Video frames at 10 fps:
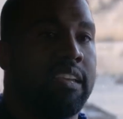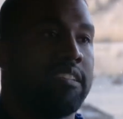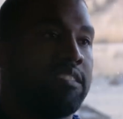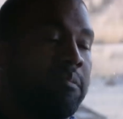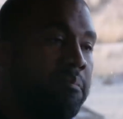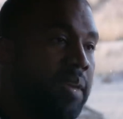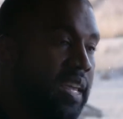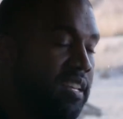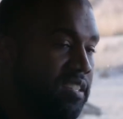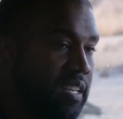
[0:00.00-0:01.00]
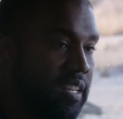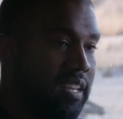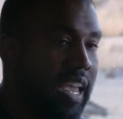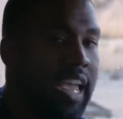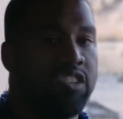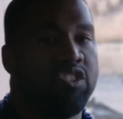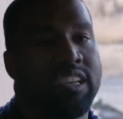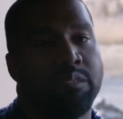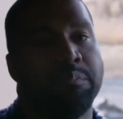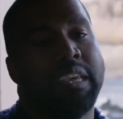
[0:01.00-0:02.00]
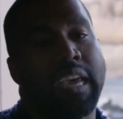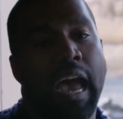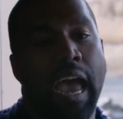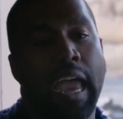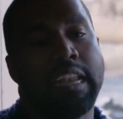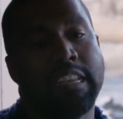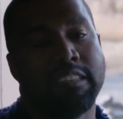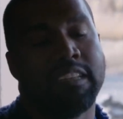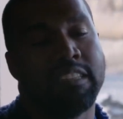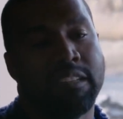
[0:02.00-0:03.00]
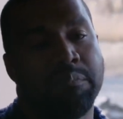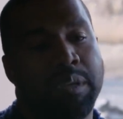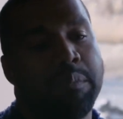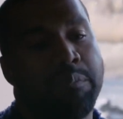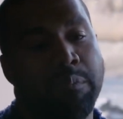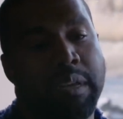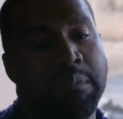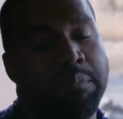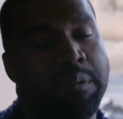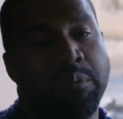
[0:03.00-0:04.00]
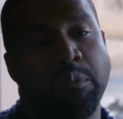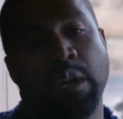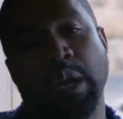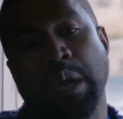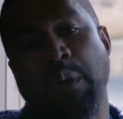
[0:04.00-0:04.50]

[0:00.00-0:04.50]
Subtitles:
It's amazing. HSP, highly sensitive people, meaning people